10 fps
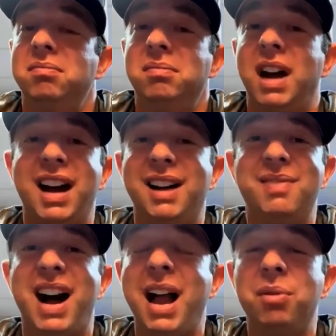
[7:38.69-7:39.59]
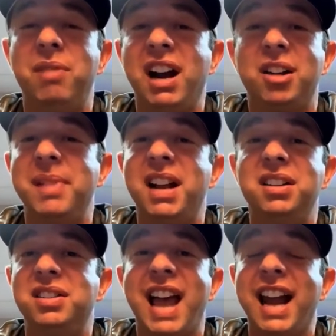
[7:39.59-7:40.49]
I would
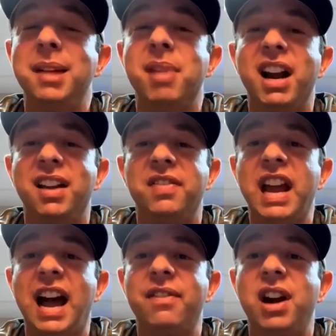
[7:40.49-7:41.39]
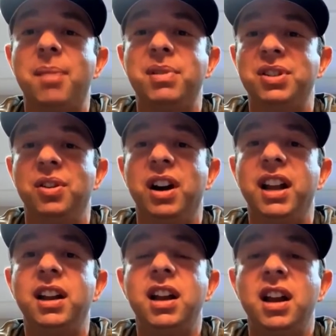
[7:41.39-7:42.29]
recommend anybody if they have an
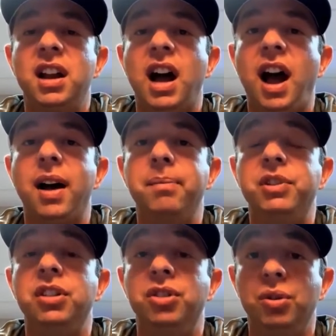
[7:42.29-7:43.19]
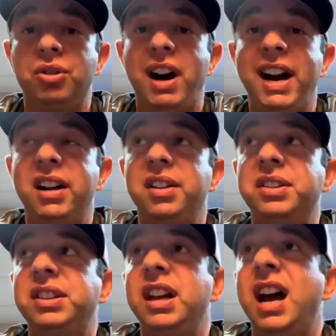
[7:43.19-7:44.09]
opportunity to do
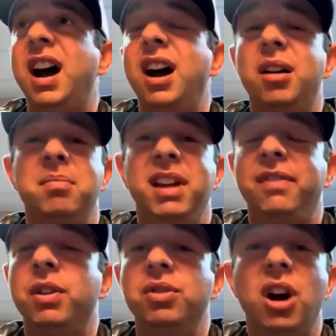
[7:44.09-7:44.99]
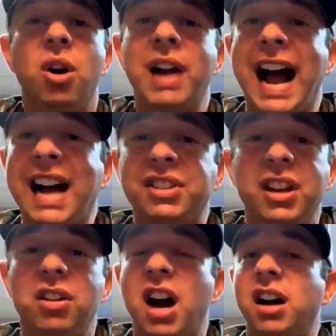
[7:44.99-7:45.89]
trials. If you don't, ask
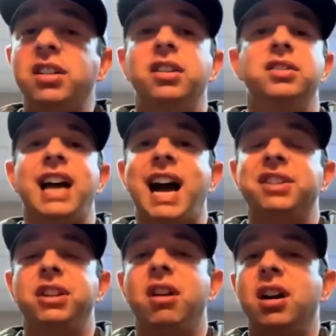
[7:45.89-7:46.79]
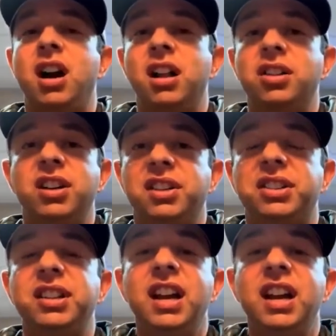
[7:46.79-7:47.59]
your doctors, ask your oncologists,